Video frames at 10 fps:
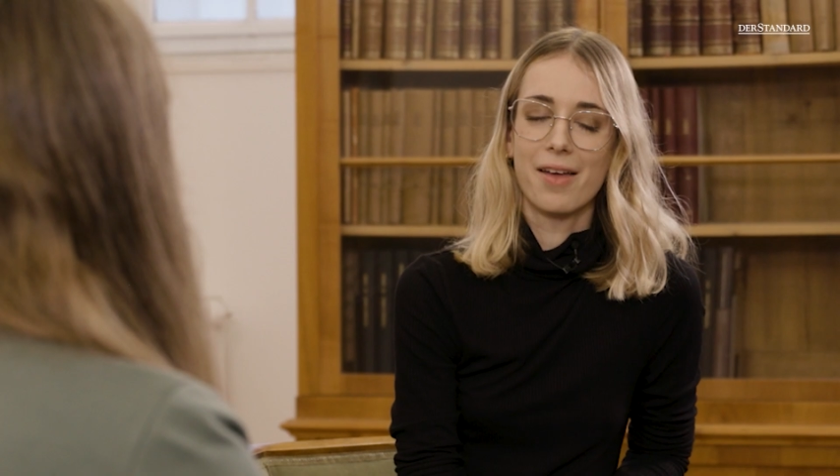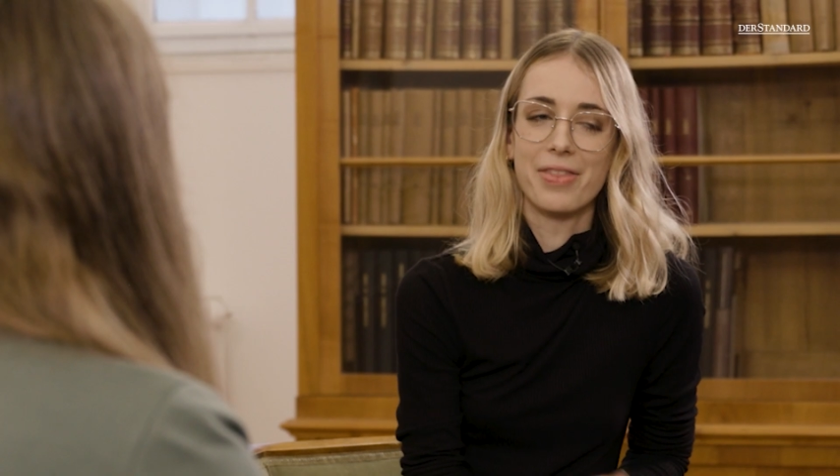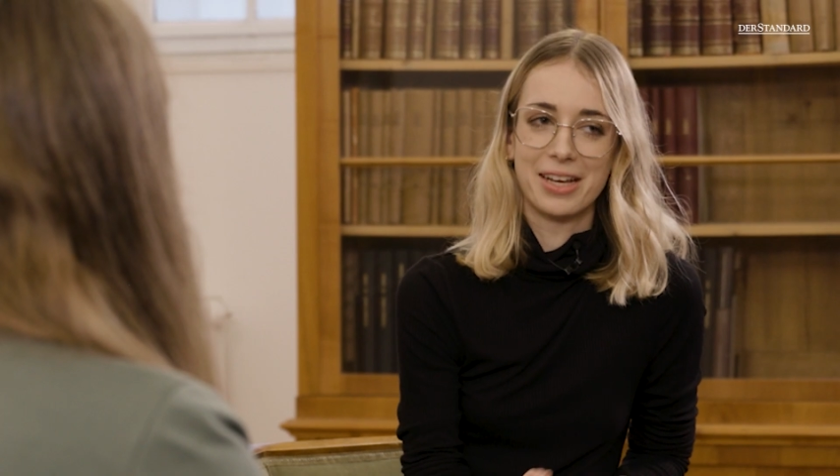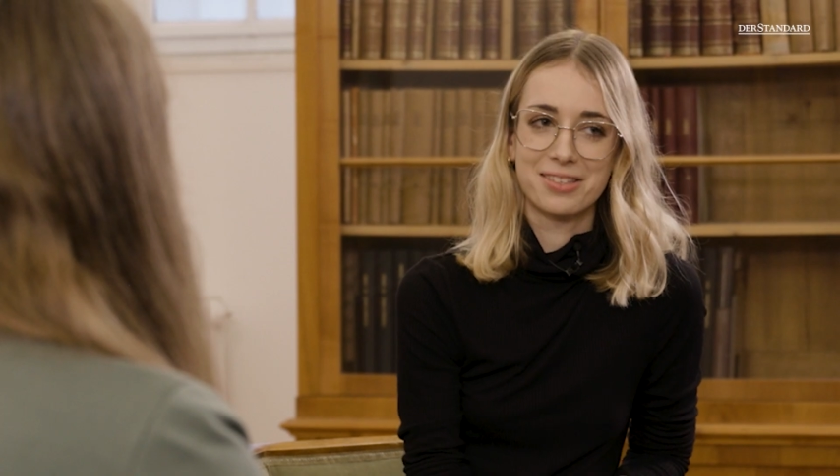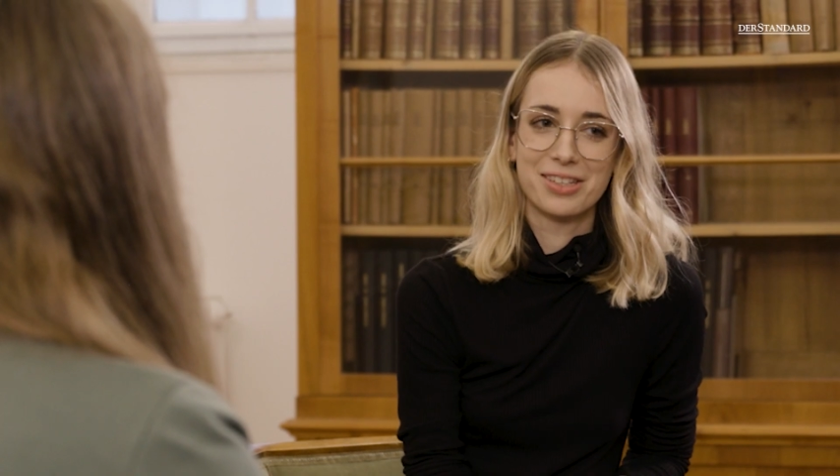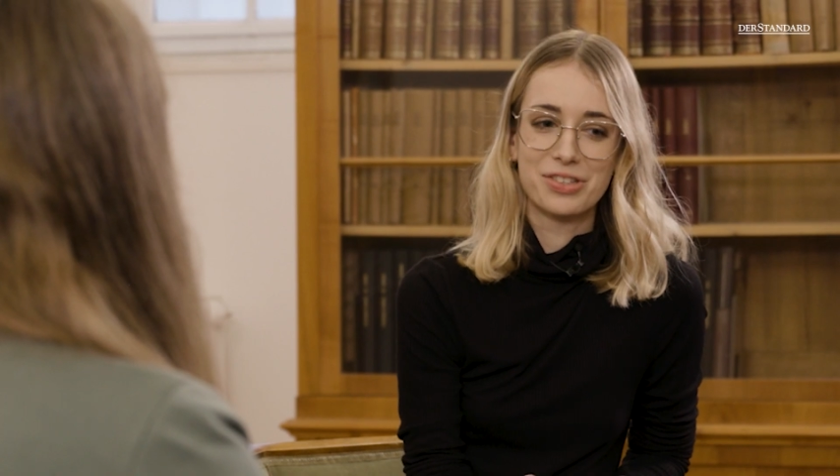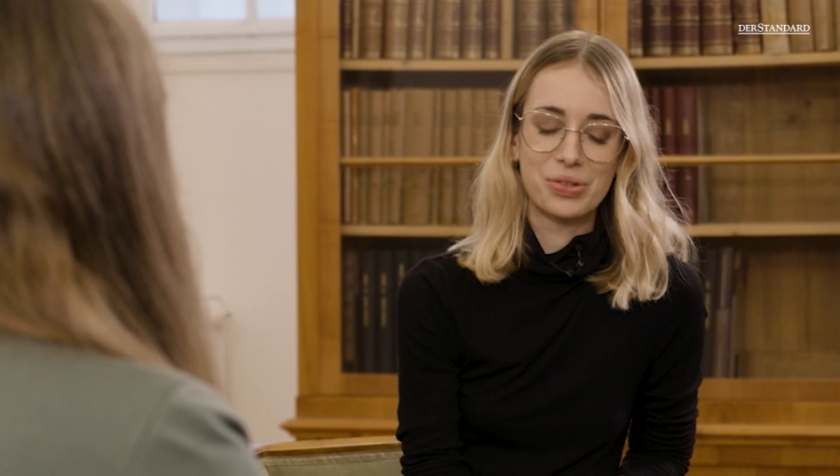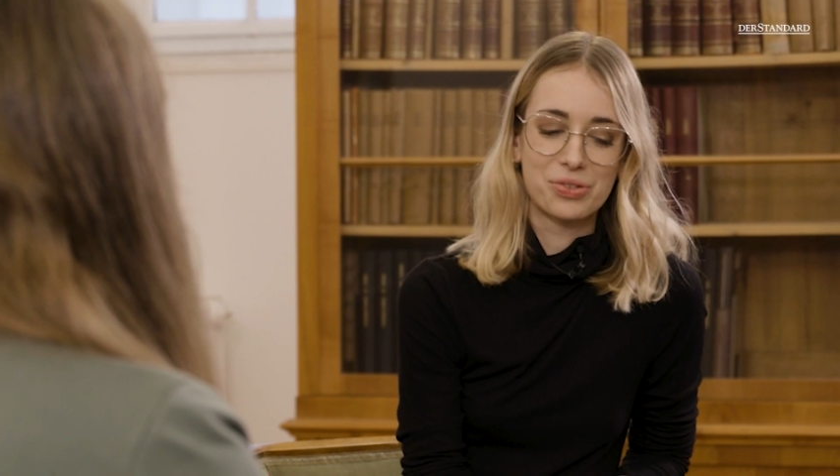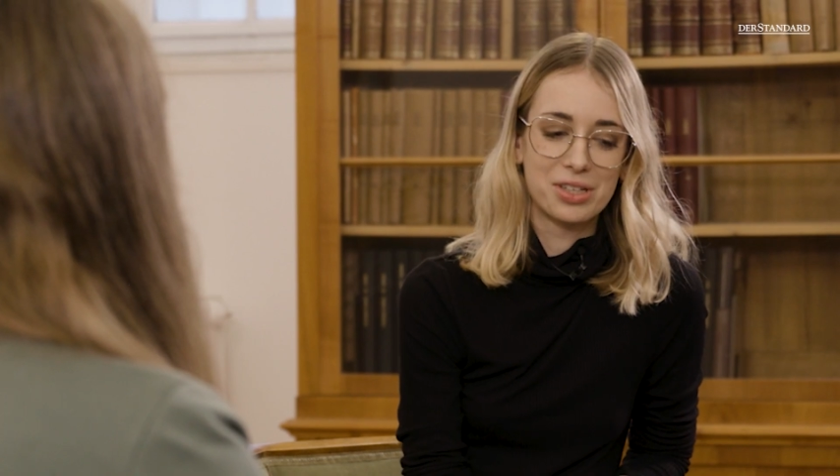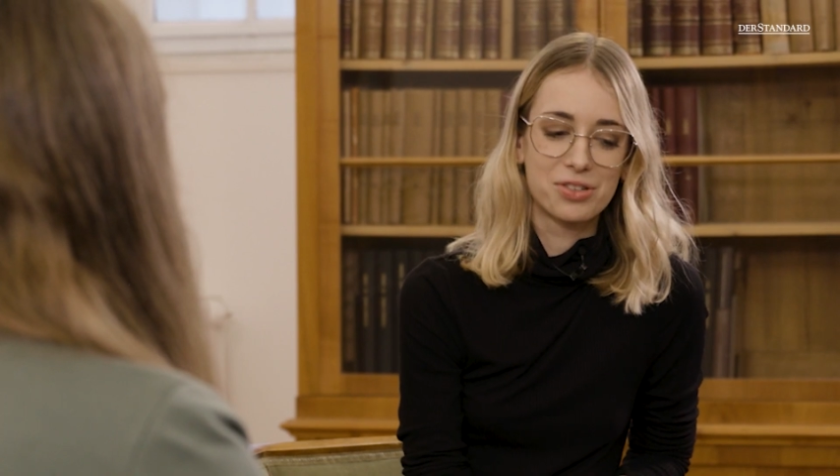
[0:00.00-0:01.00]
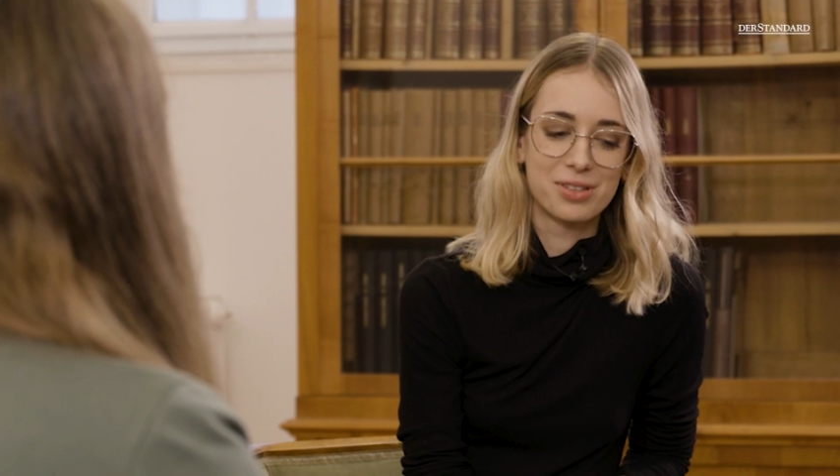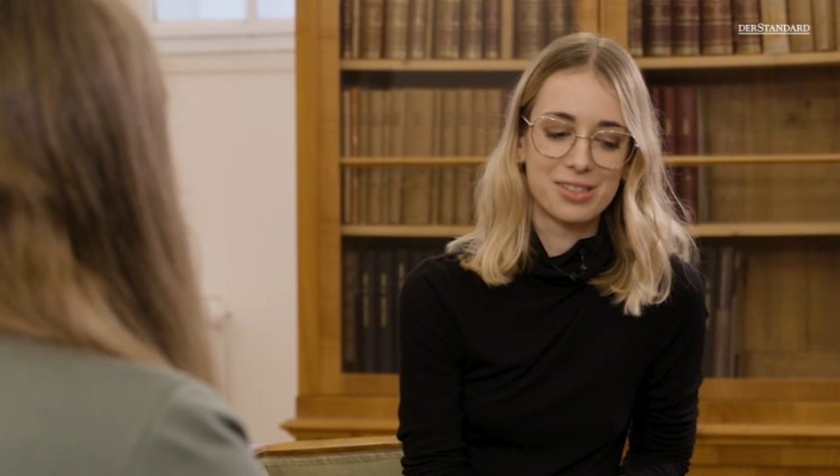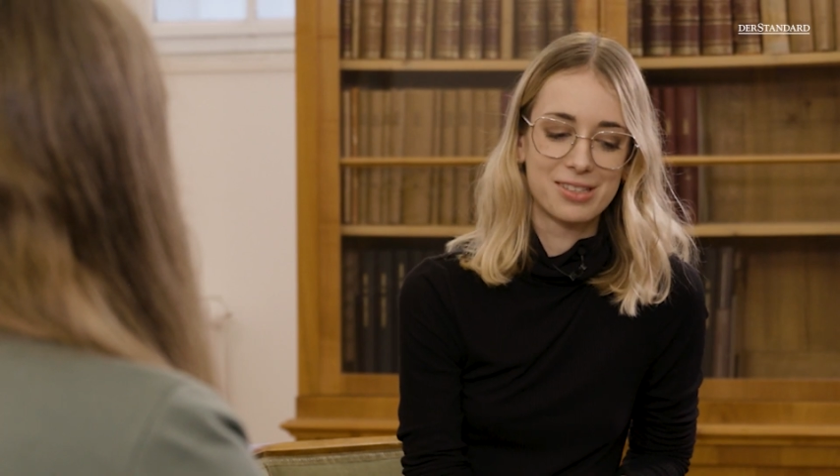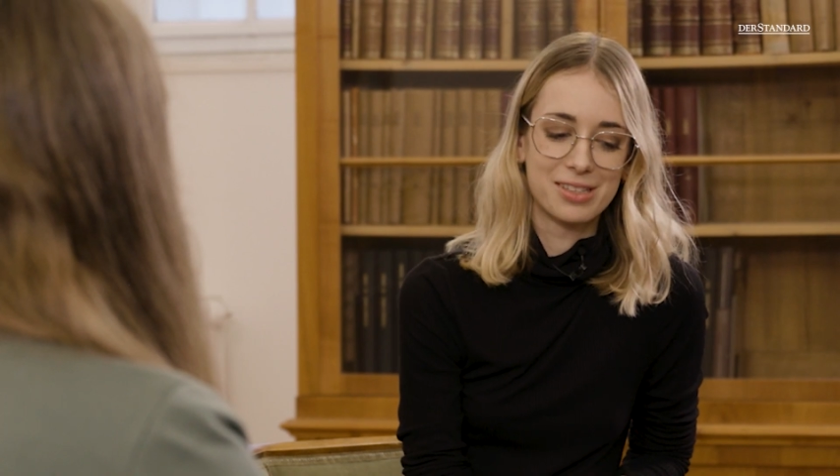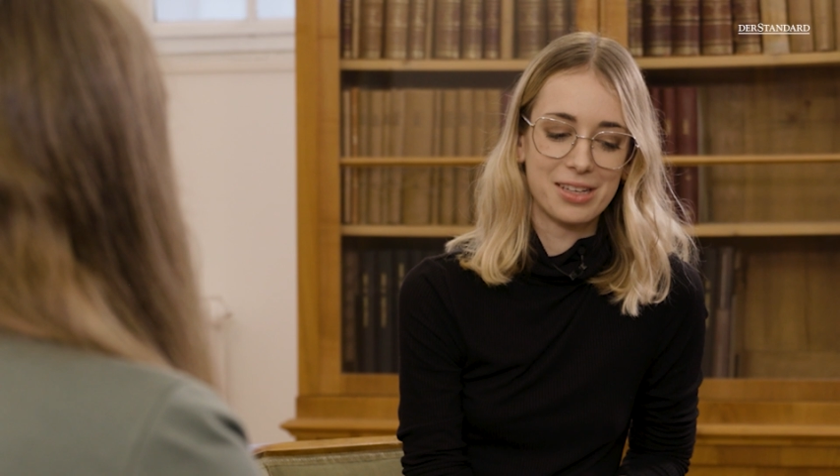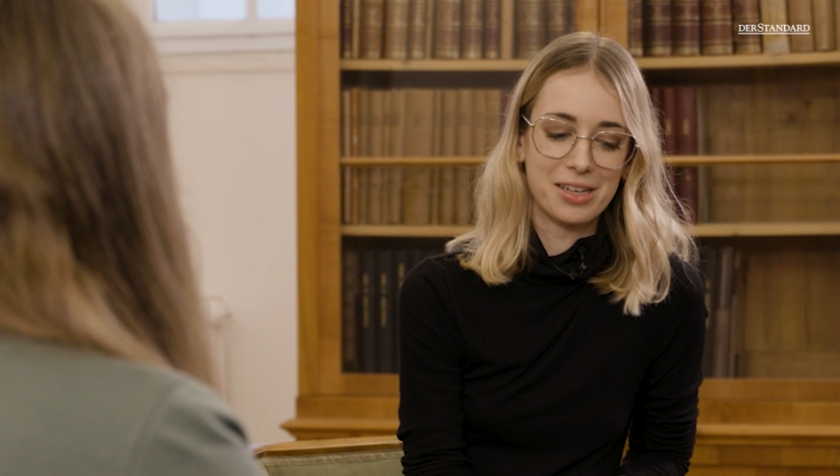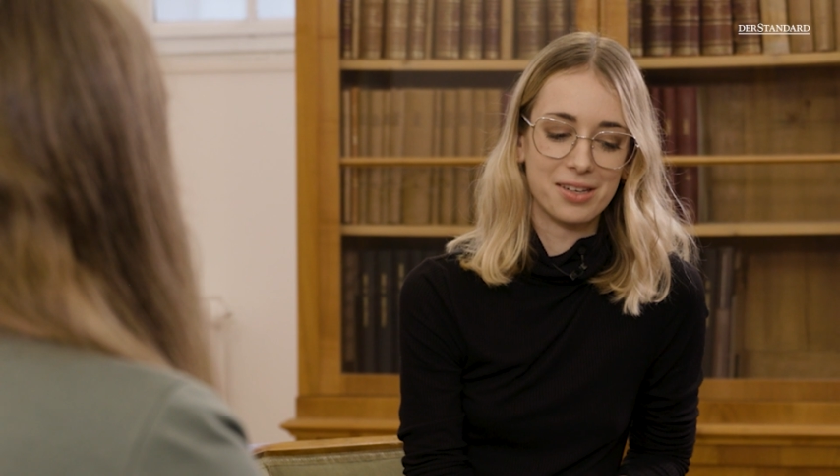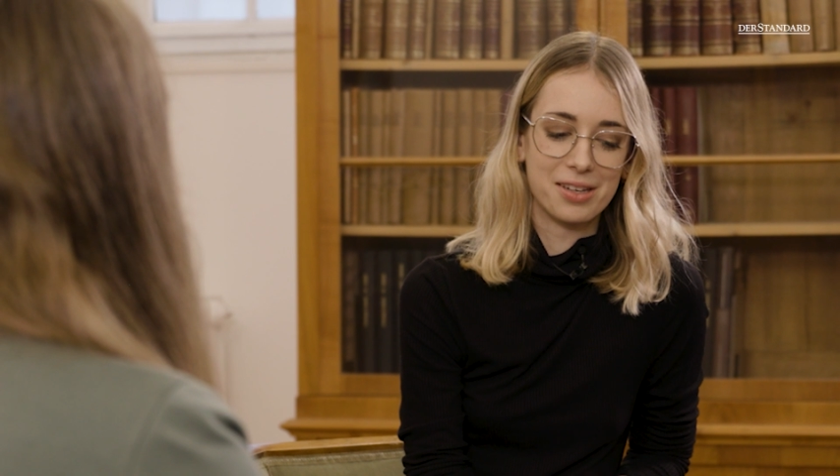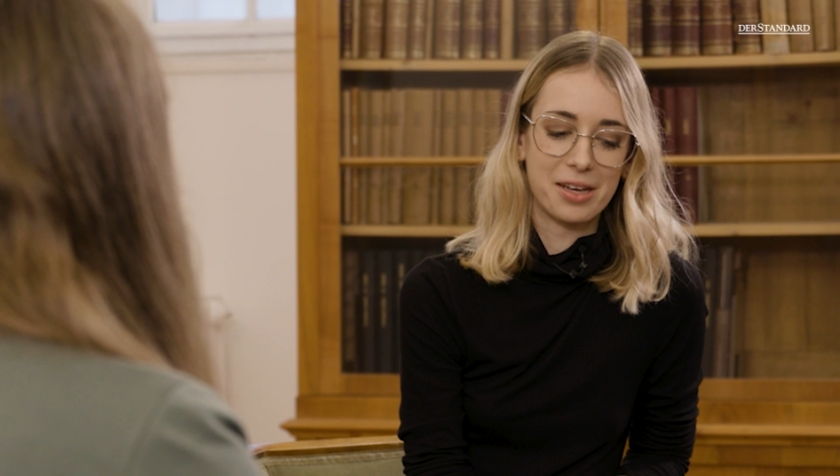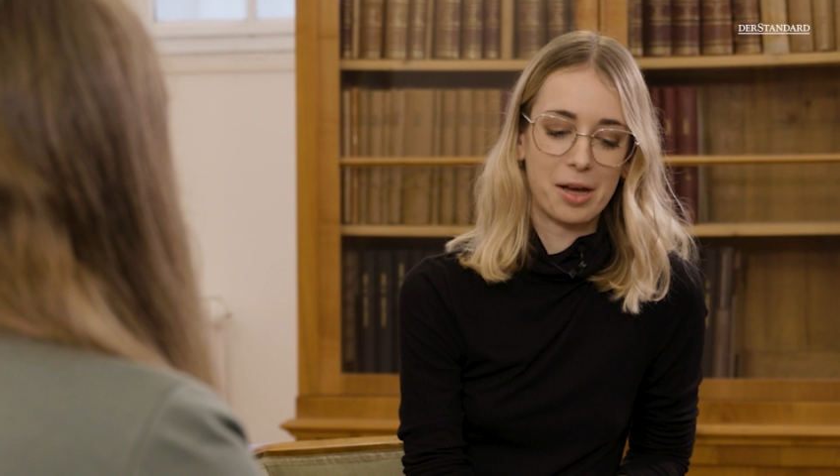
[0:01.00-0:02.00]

NASA is also interested in